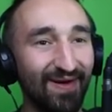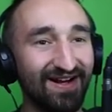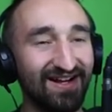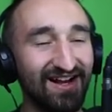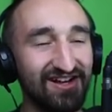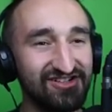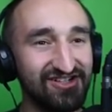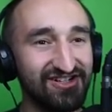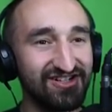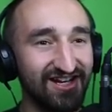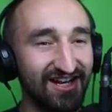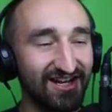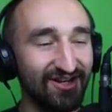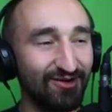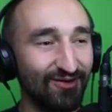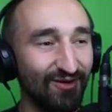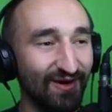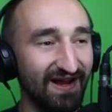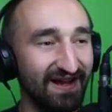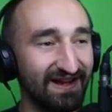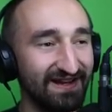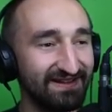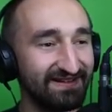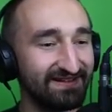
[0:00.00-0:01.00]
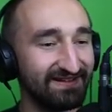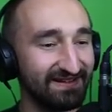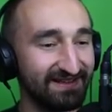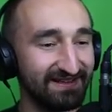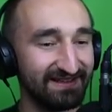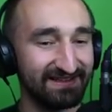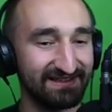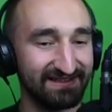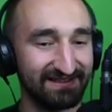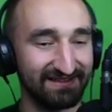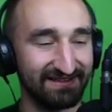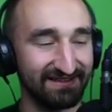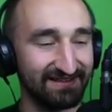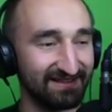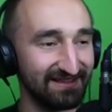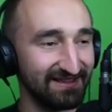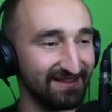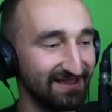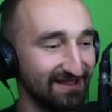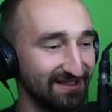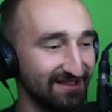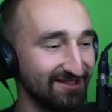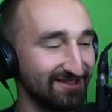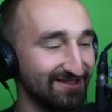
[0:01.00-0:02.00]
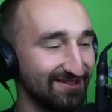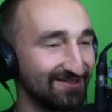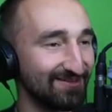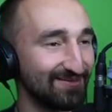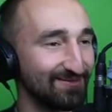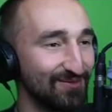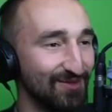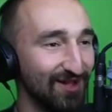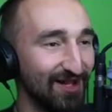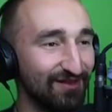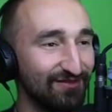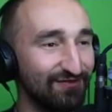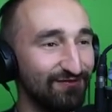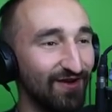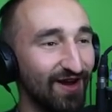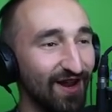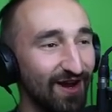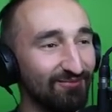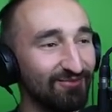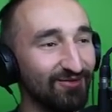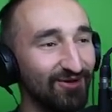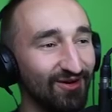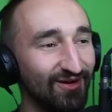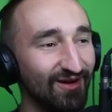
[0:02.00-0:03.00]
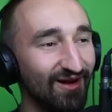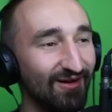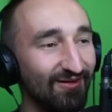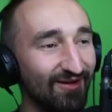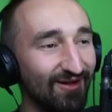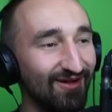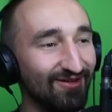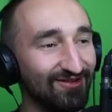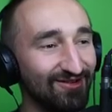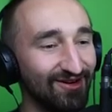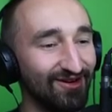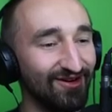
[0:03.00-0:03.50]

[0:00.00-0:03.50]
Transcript: my gosh, yeah, you did quit. I'm outie. That's fine. Bad friend. I'll